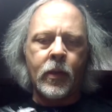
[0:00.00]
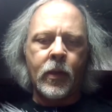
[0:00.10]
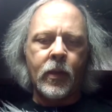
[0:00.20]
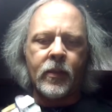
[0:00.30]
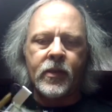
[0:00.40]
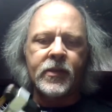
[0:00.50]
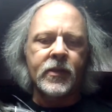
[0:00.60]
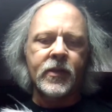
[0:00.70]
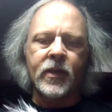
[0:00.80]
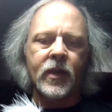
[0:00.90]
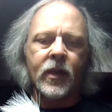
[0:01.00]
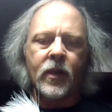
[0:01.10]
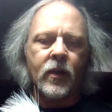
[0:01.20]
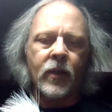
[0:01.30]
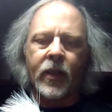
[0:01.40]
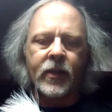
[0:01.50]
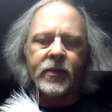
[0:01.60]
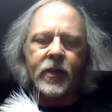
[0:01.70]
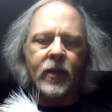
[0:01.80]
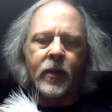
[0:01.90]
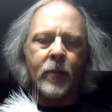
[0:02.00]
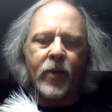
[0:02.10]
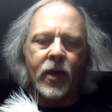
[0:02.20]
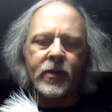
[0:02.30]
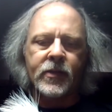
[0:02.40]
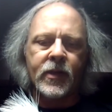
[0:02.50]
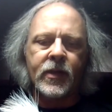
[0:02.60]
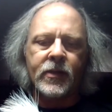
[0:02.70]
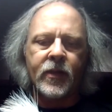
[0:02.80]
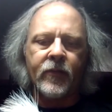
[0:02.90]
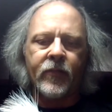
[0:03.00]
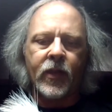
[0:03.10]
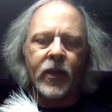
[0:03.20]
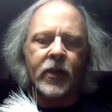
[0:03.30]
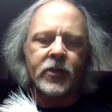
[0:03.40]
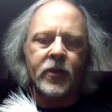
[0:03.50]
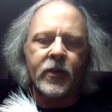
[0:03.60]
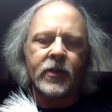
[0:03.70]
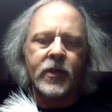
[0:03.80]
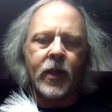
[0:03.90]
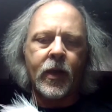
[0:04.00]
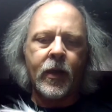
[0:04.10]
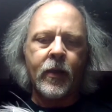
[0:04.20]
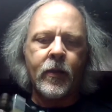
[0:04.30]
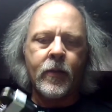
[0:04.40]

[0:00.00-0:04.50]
And this is, like I say, about as easy a fly as you could tie.